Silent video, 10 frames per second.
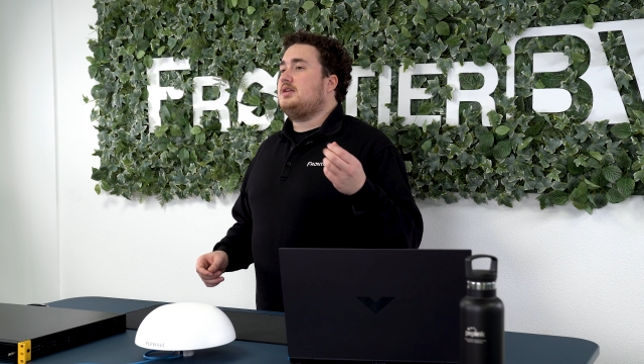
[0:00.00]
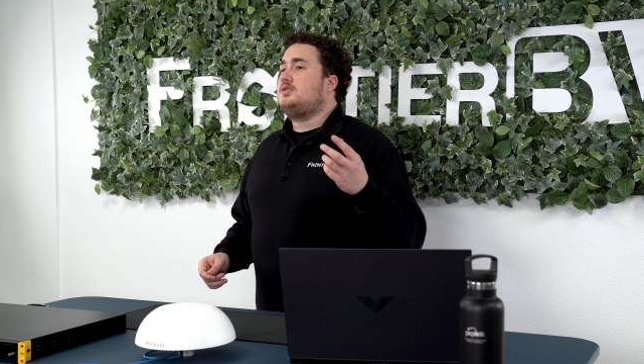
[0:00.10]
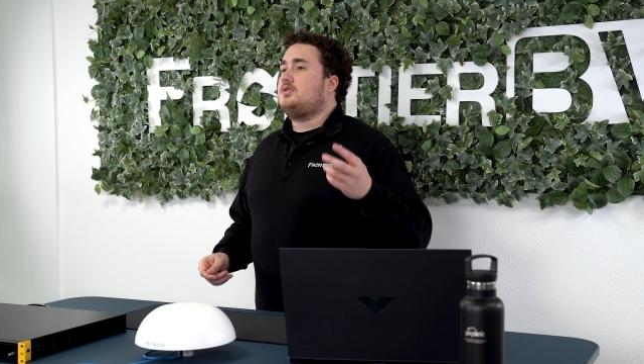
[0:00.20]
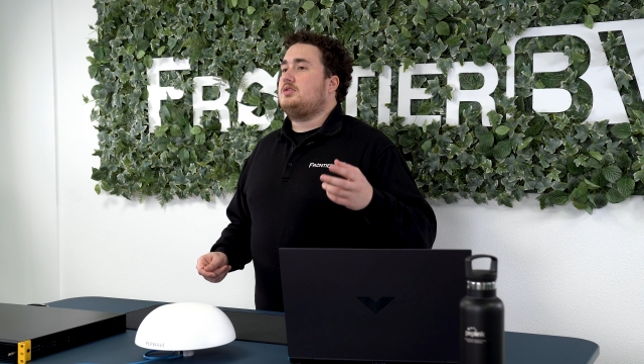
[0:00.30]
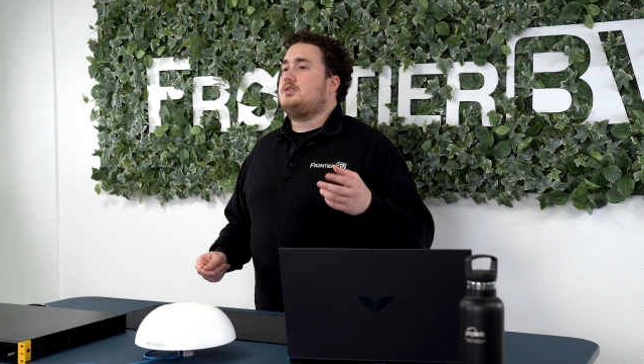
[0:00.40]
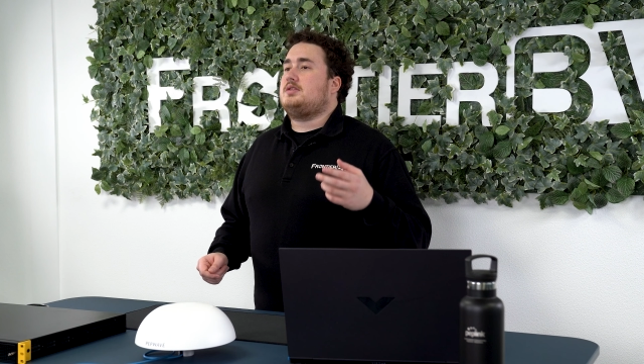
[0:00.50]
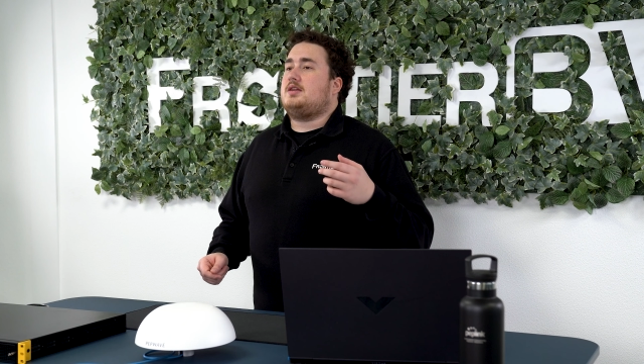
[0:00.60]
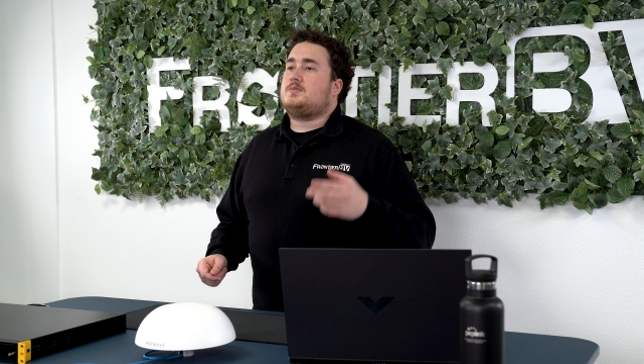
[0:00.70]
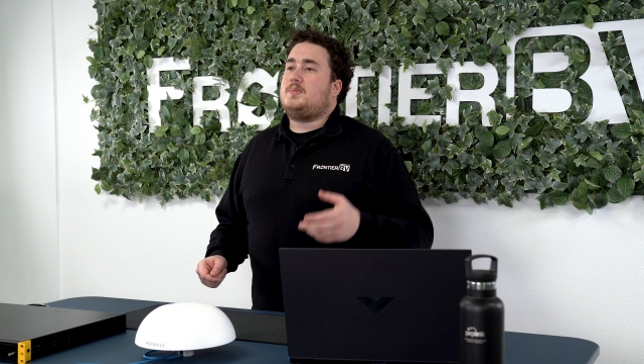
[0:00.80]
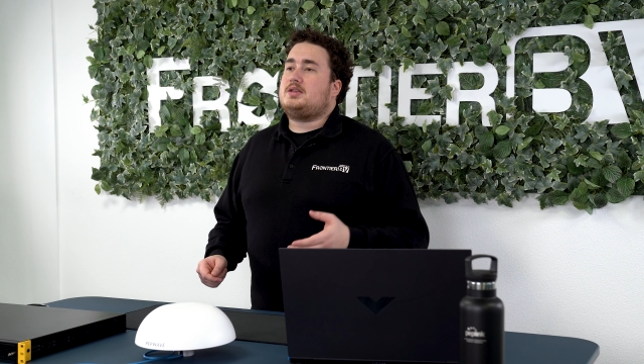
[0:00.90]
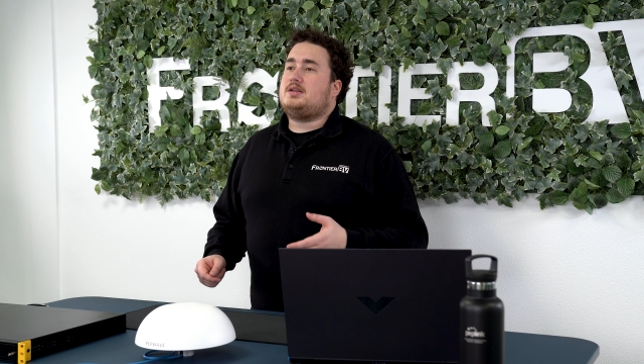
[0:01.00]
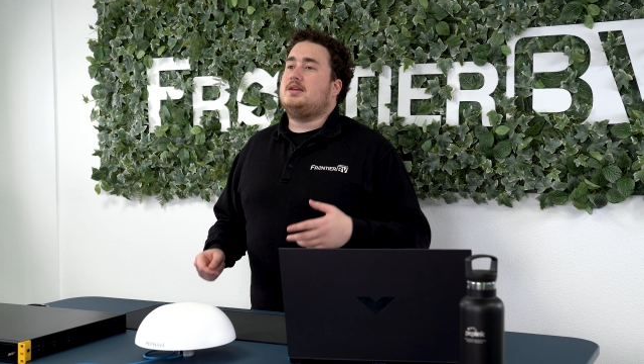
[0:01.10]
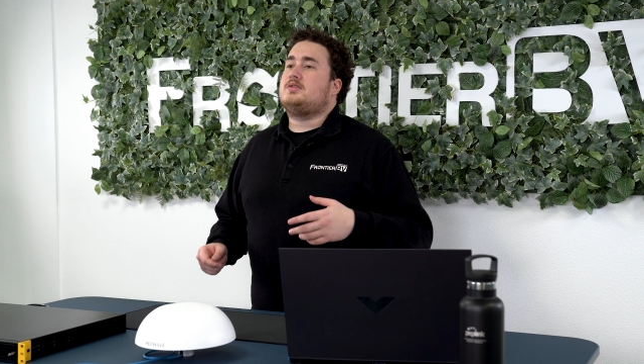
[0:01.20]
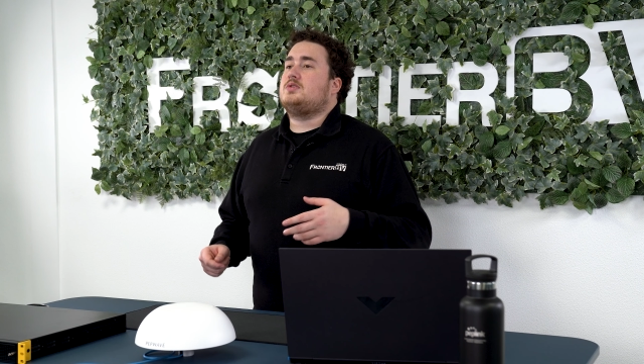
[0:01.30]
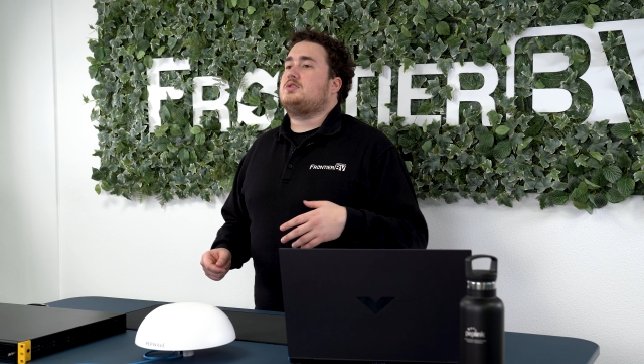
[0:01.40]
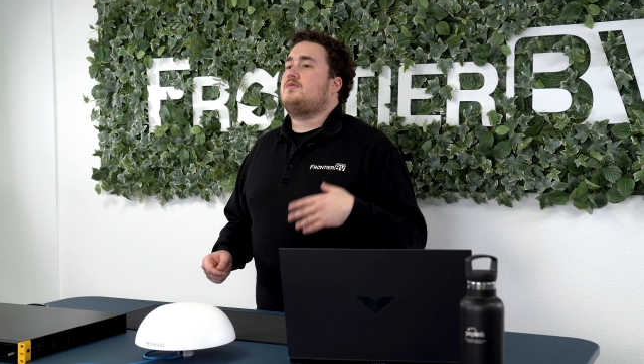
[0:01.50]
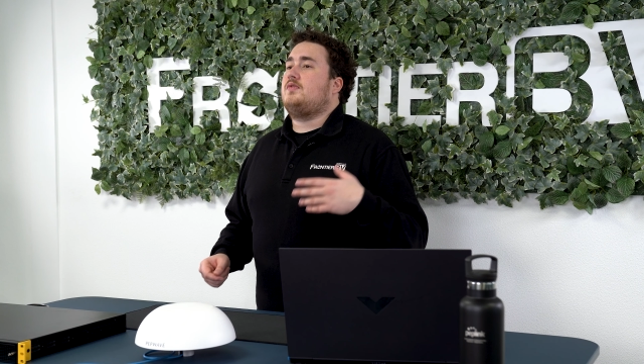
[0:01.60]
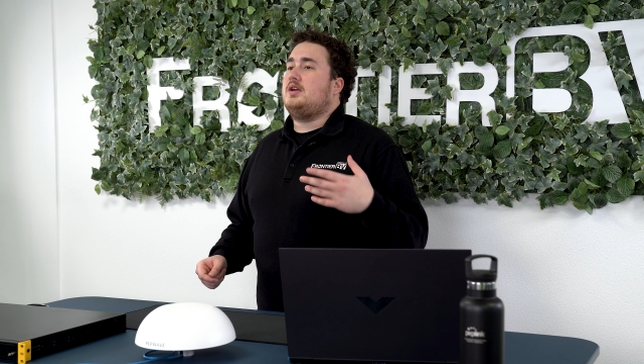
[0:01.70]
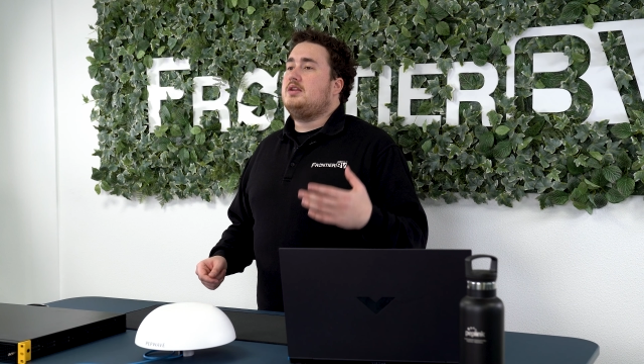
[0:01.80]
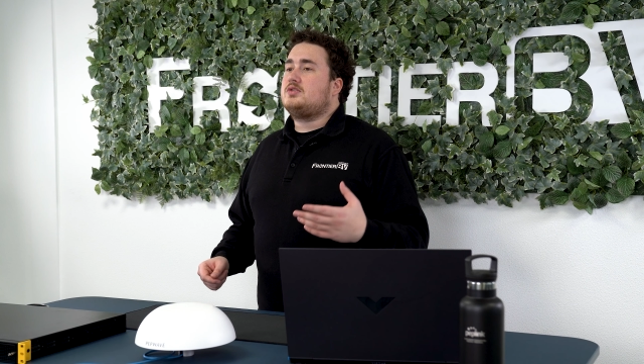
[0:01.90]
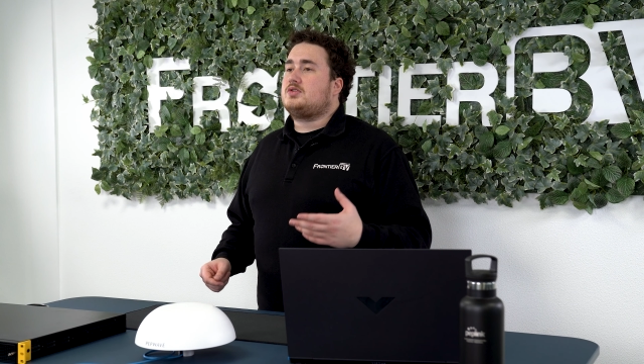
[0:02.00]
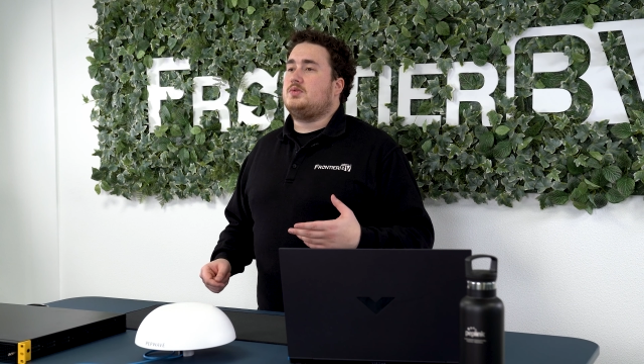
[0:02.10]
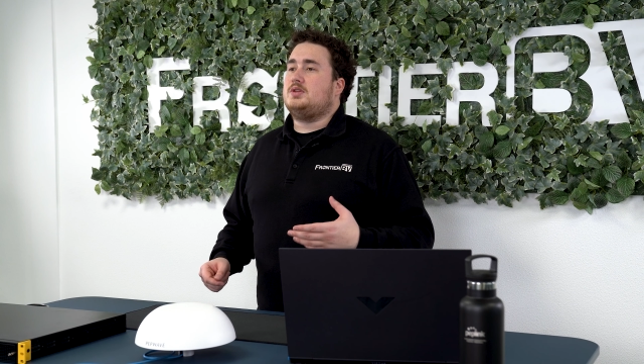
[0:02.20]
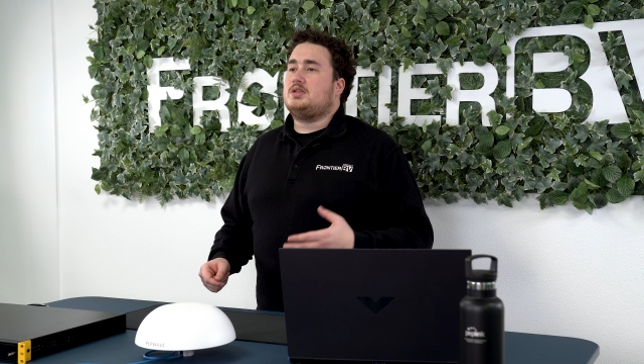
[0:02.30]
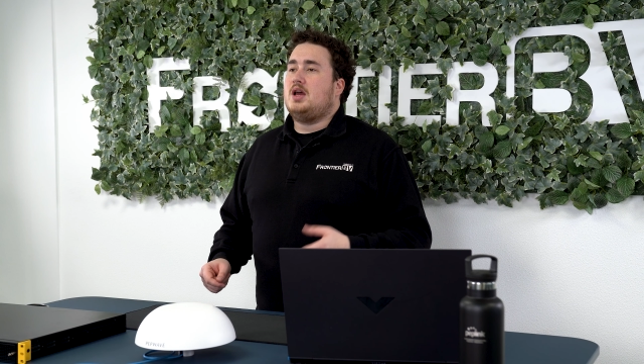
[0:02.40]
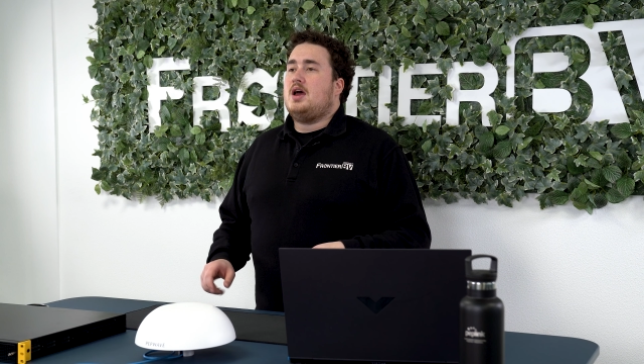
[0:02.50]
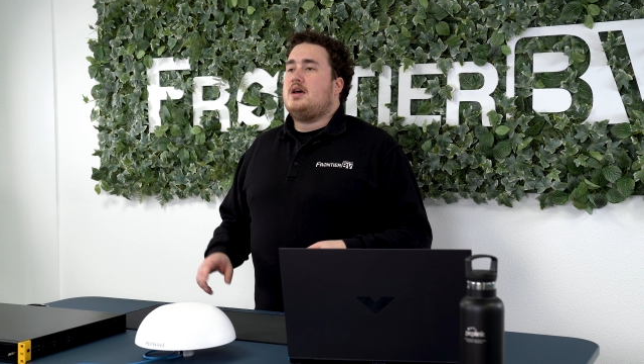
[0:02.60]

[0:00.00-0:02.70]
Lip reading: InTouch is especially interested for industries